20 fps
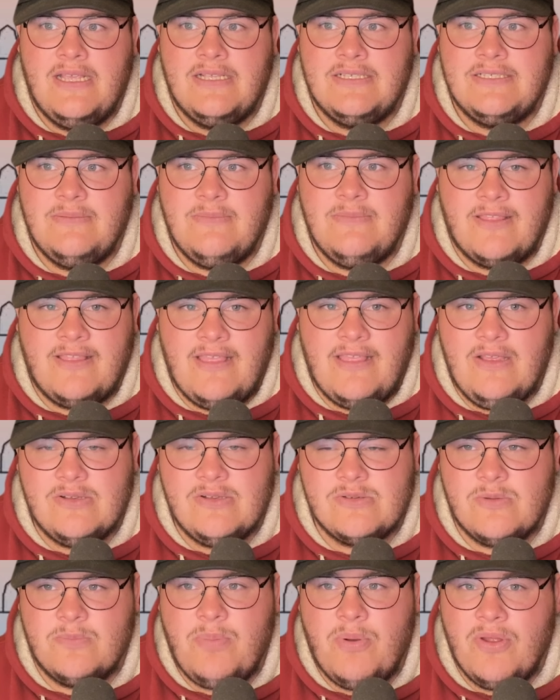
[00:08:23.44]
Seemed like the
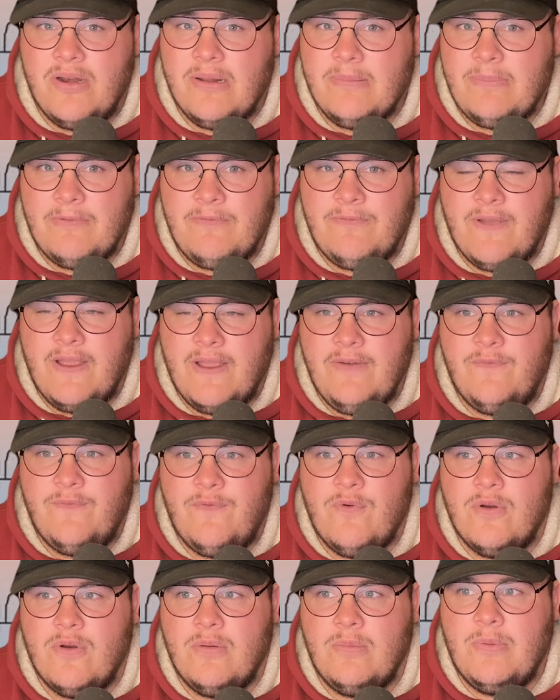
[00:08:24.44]
Eagles were putting up a fight
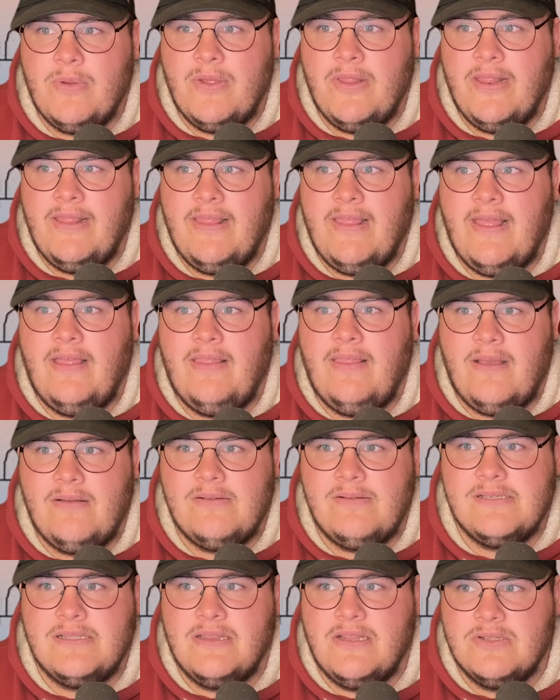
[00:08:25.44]
for him, but that
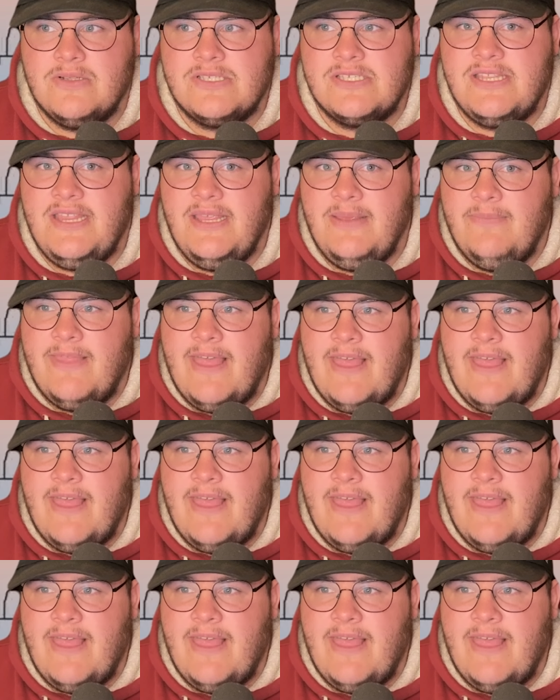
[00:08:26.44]
was a little steep.